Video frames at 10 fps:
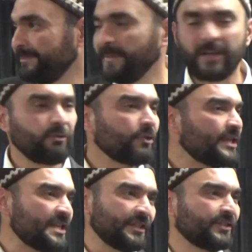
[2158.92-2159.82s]
Not your
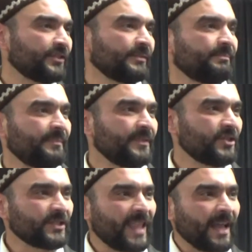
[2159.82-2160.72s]
deeds.
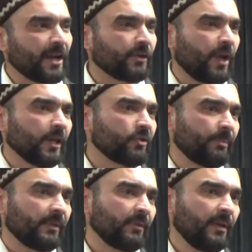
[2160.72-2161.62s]
Just that
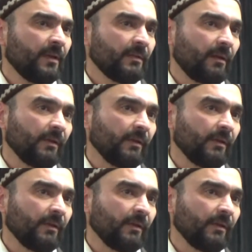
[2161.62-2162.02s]
acknowledgement that